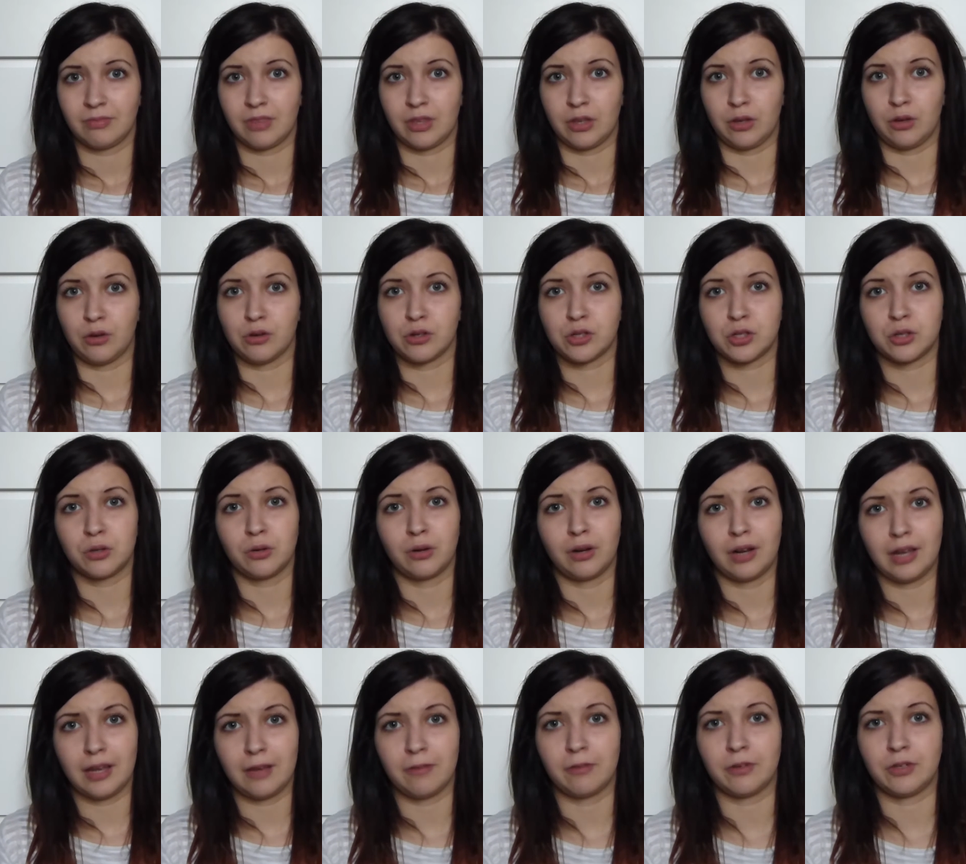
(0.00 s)
You should
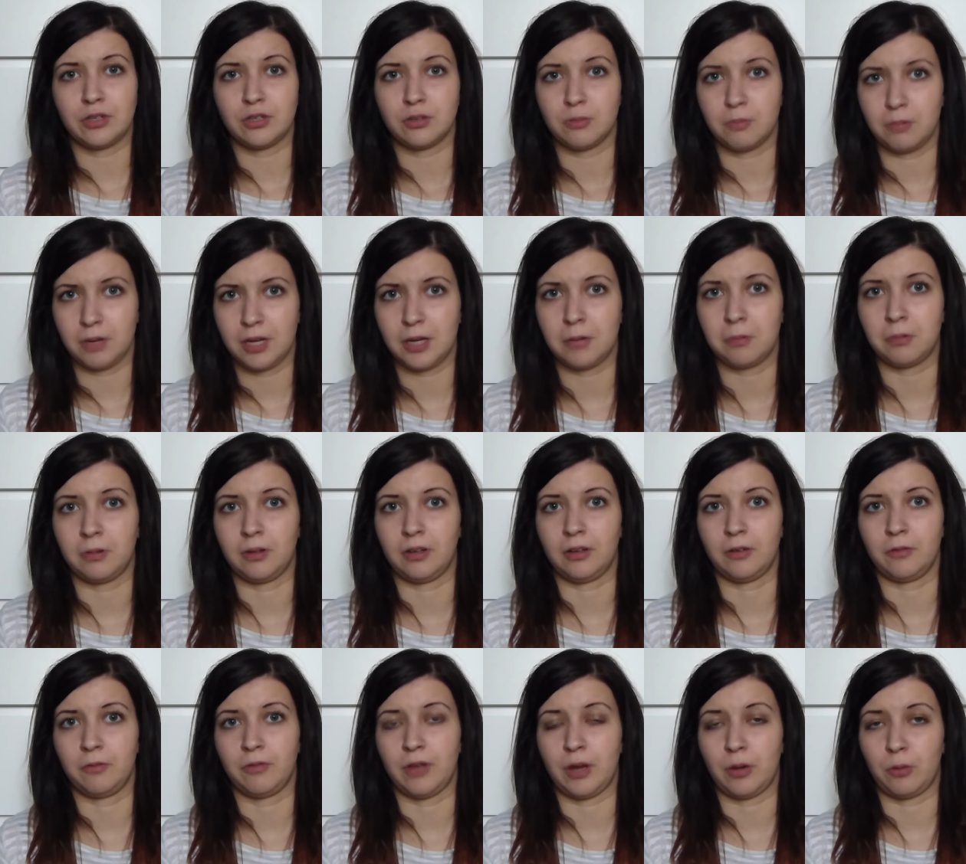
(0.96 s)
leave it to people
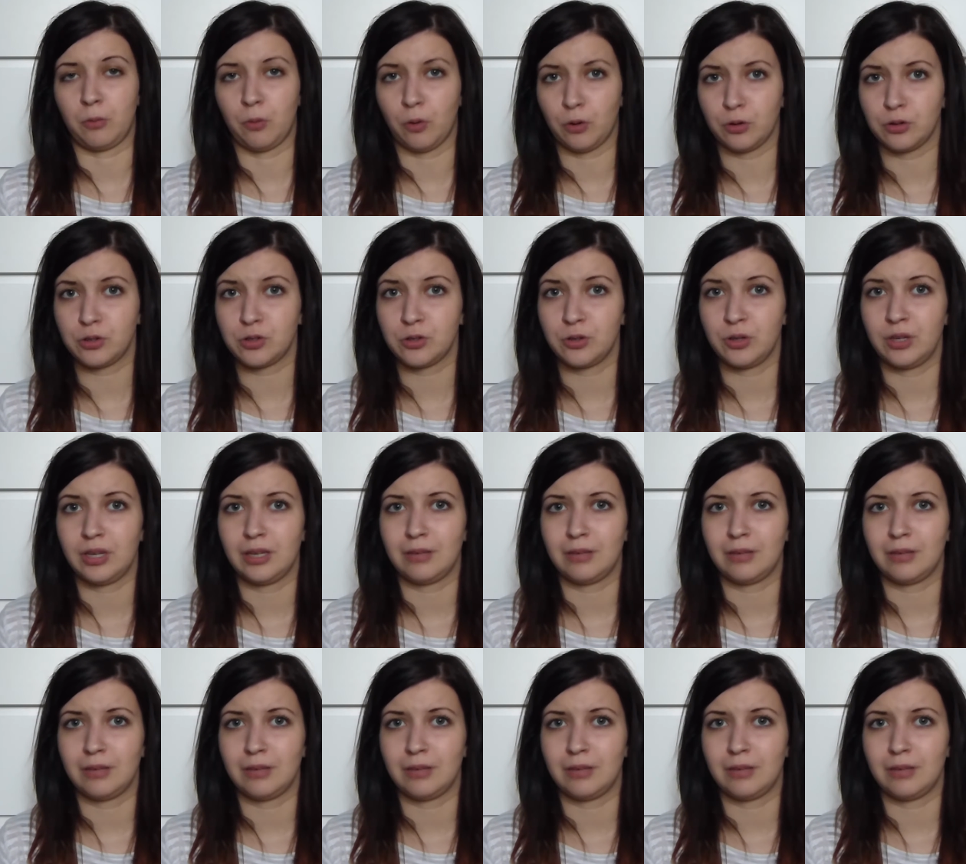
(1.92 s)
if they want to